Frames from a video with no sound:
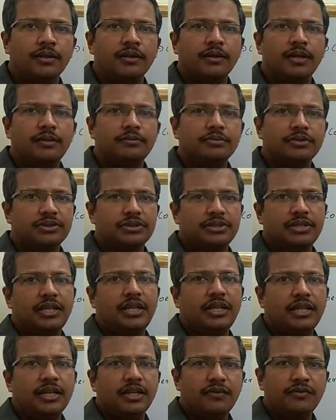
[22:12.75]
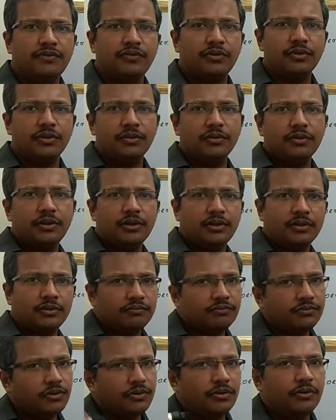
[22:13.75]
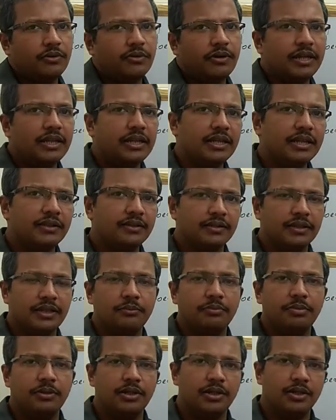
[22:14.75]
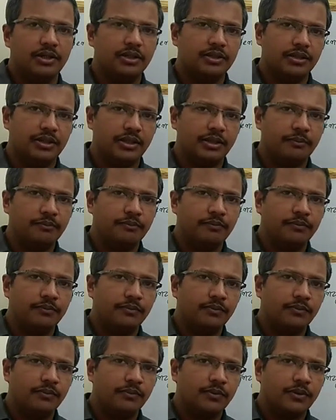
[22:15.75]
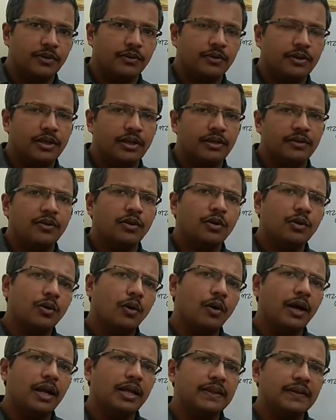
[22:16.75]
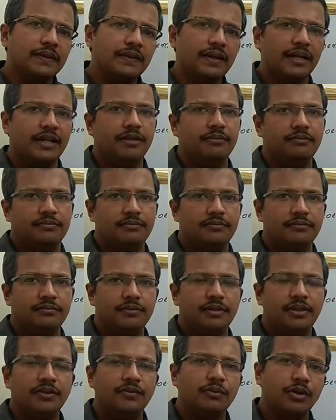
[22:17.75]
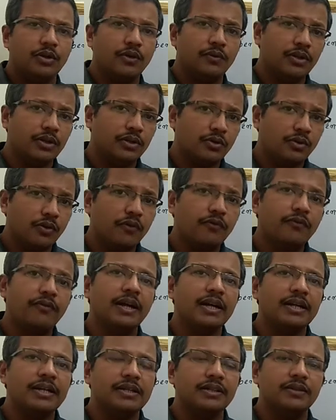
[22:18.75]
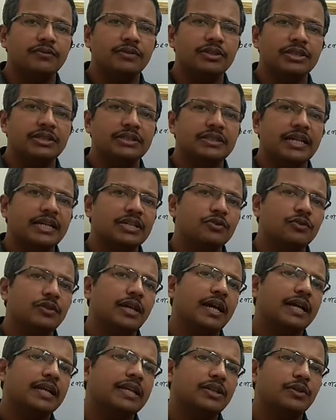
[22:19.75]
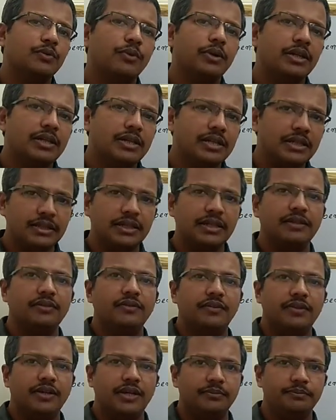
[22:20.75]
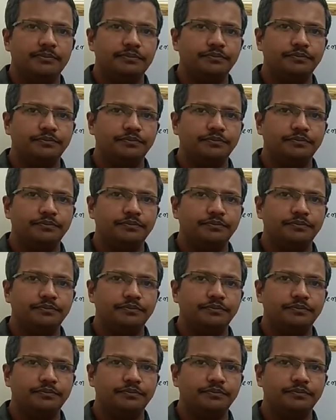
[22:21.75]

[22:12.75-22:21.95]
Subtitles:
I am just saying it for your rewinding that particular thing. Okay, so coenzyme is one of the cofactor which is actually activating the enzyme.